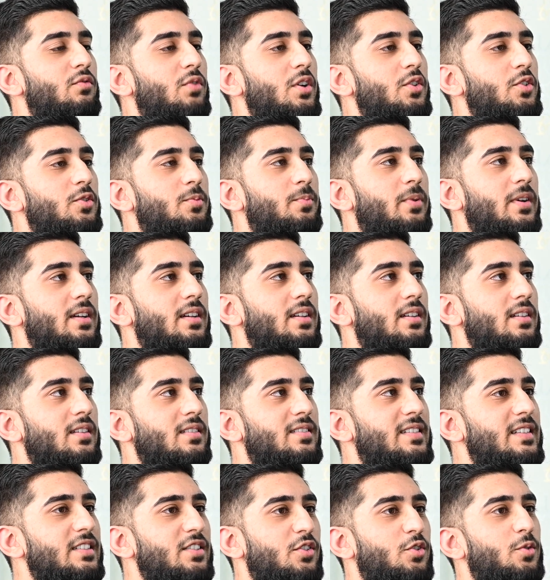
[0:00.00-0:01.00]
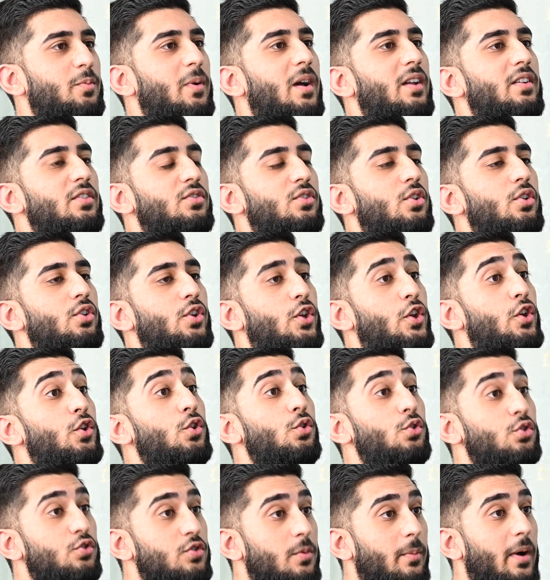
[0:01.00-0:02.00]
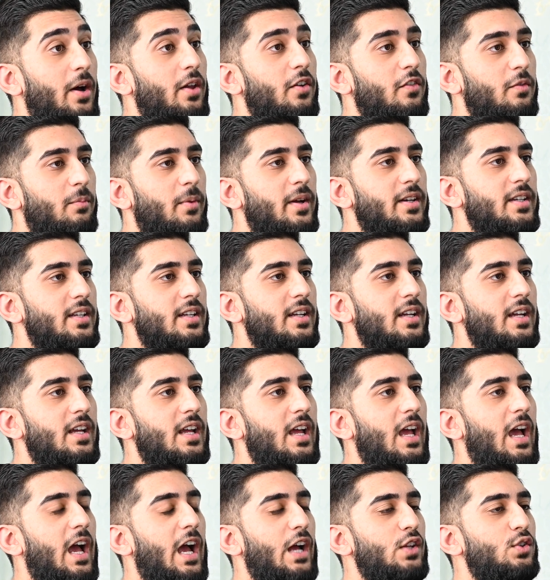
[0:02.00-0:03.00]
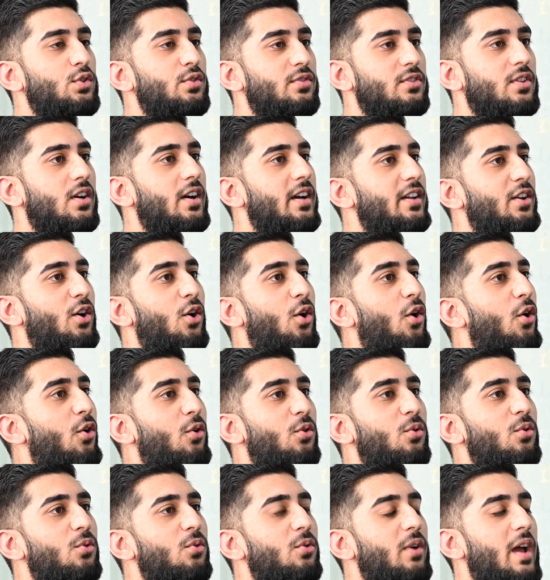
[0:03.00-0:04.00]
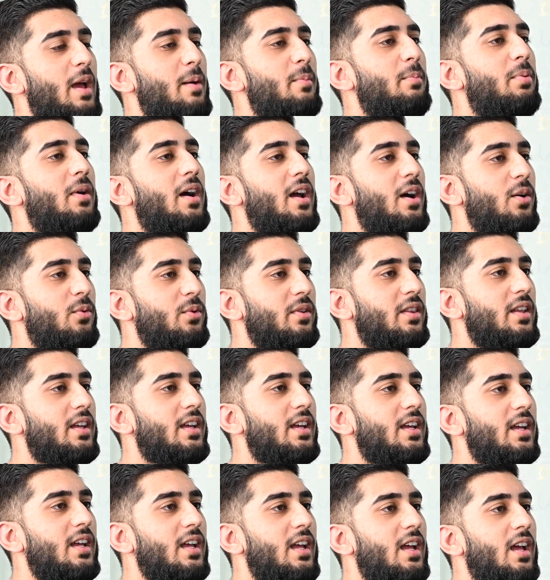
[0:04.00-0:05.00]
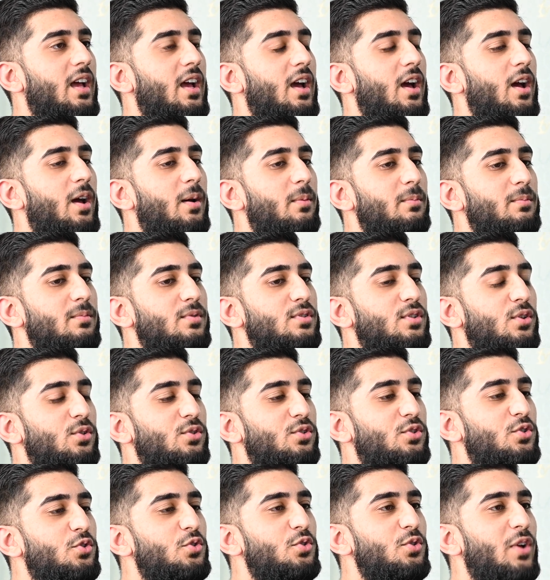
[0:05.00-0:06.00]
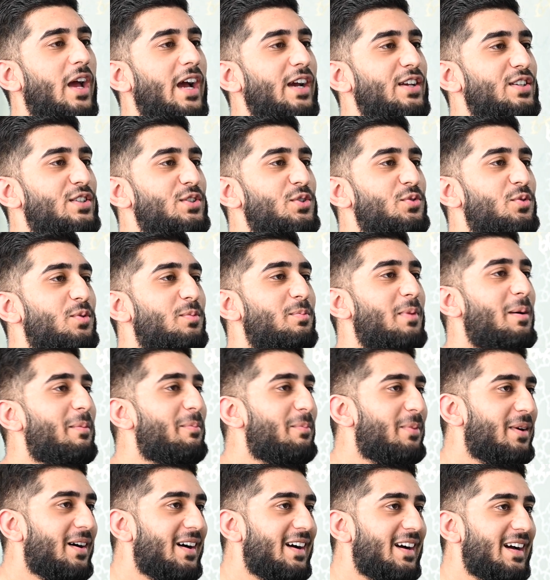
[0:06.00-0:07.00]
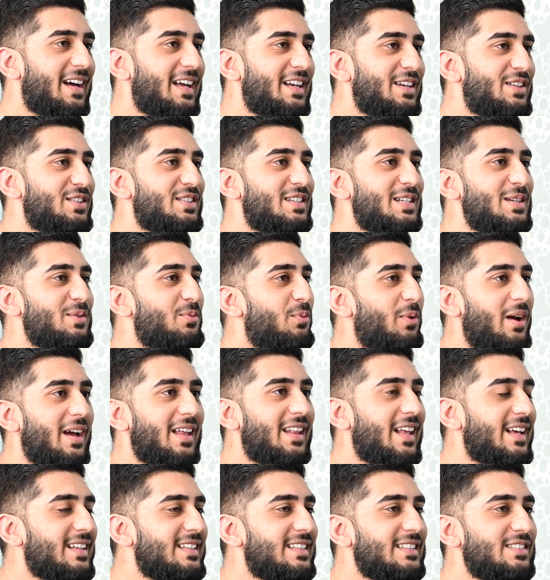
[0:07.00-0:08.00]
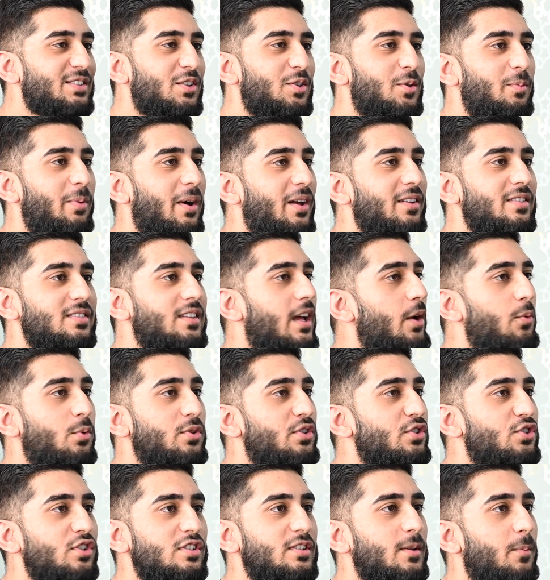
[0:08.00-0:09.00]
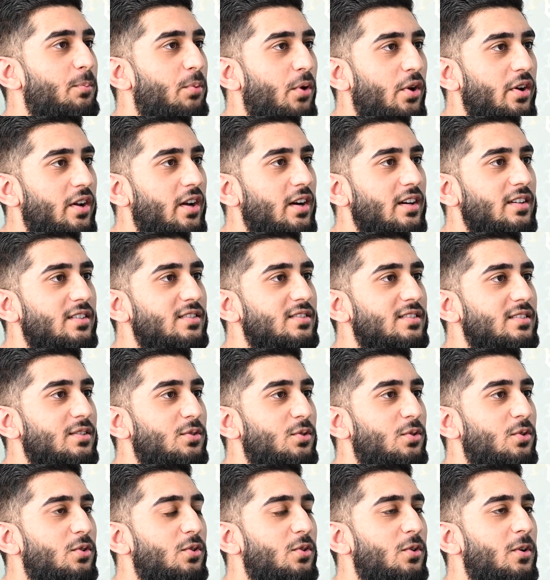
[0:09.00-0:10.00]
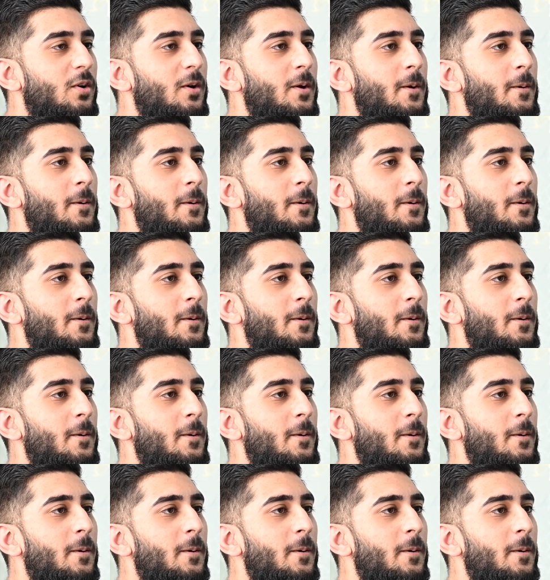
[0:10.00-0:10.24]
retrospect, £600 is not a huge amount of money, and you've started a whole empire with it. So do you actually remember initially where that £600 started? Was it just the products, or?